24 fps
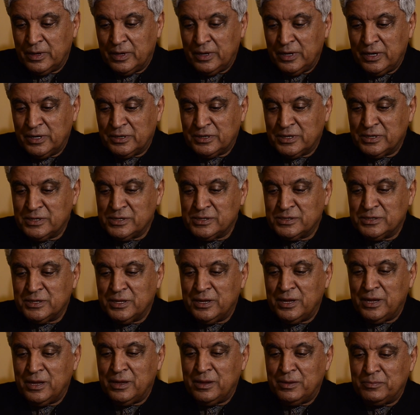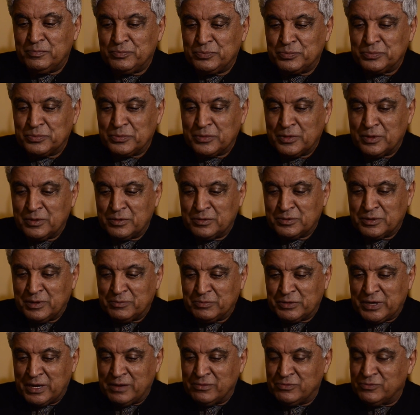It is,
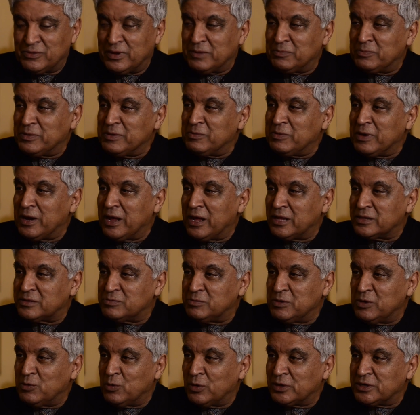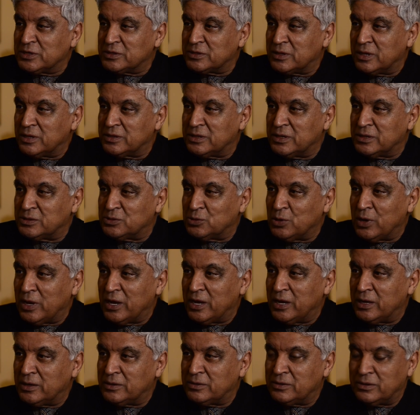sometimes when people ask me what is ghazal, so
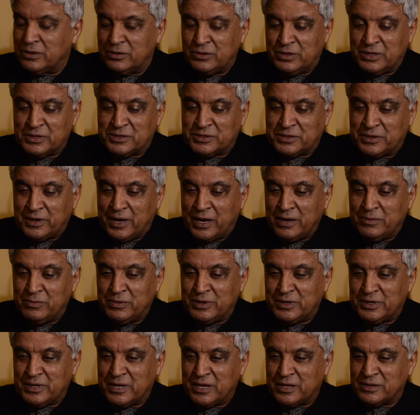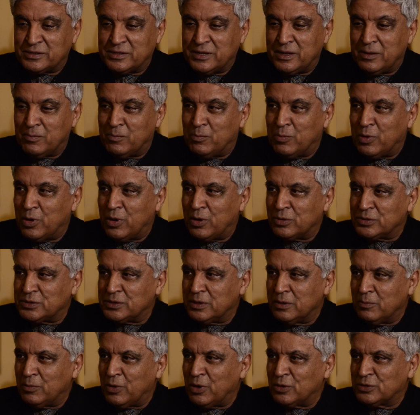I describe it as a
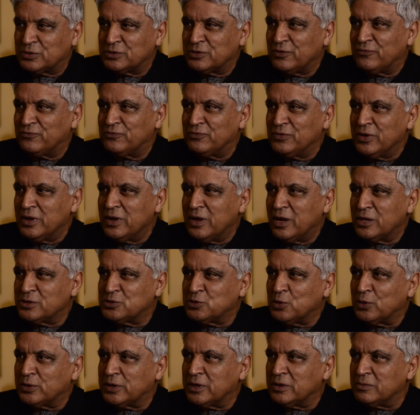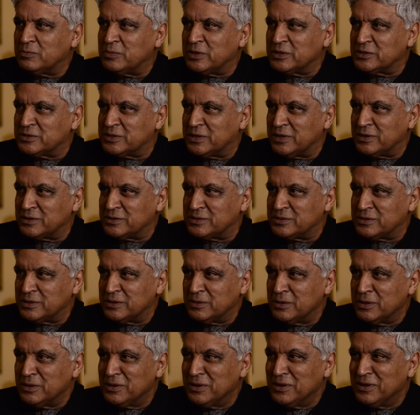box of assorted biscuits.
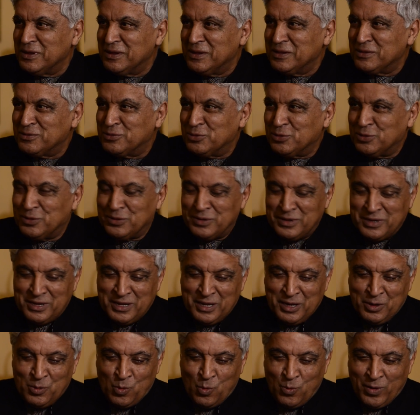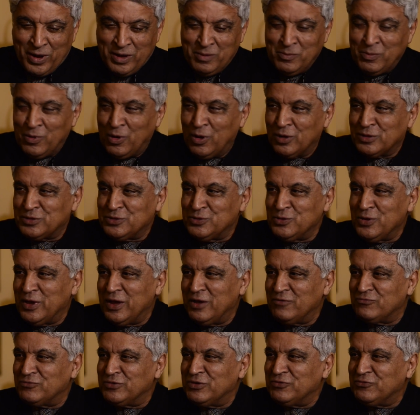So in one box you
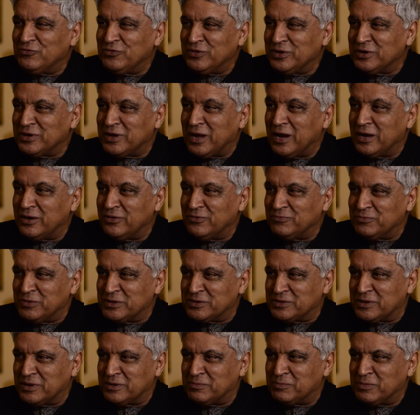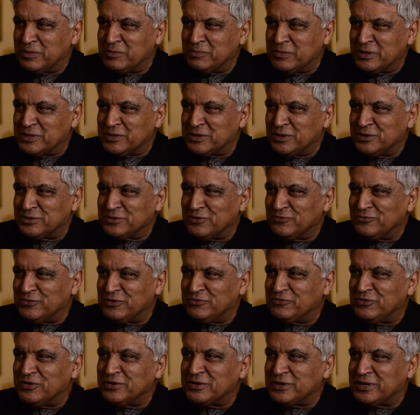have different kind of biscuits of
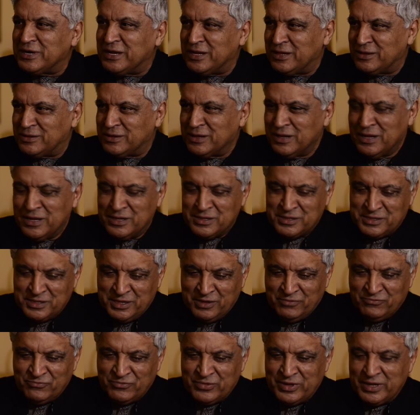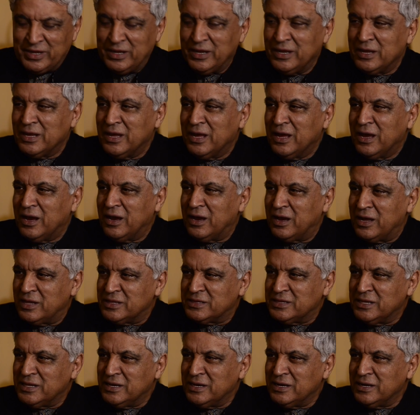different tastes. Same way,
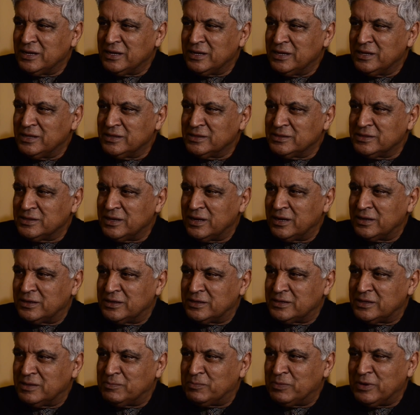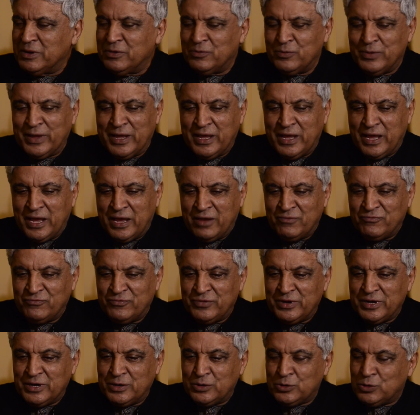ghazal is a discipline where
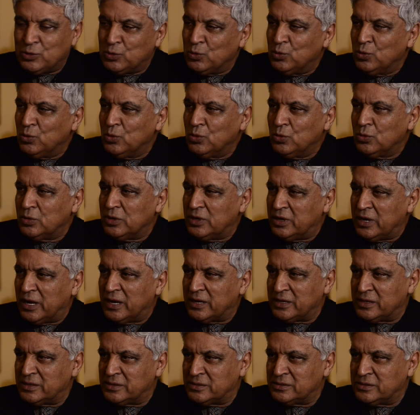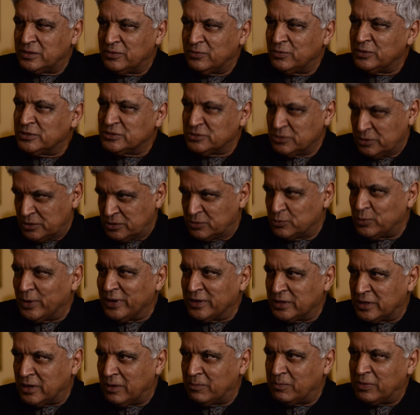every two lines, which is
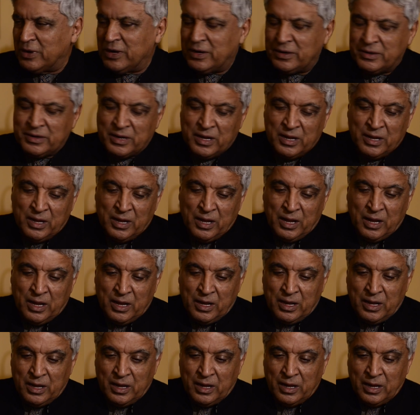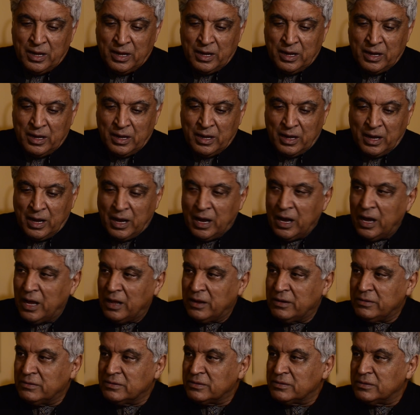one couplet,
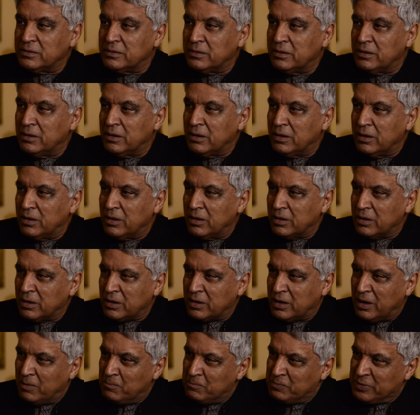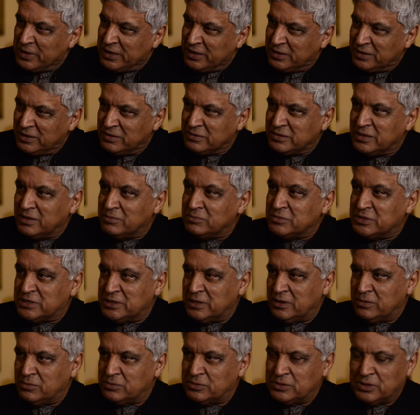are complete in
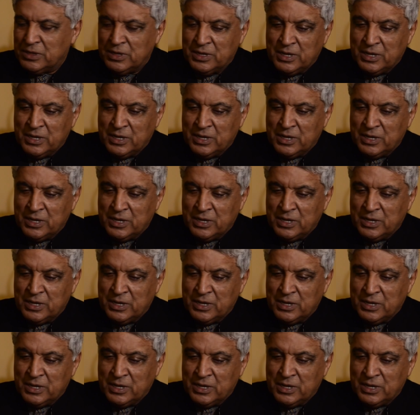themselves.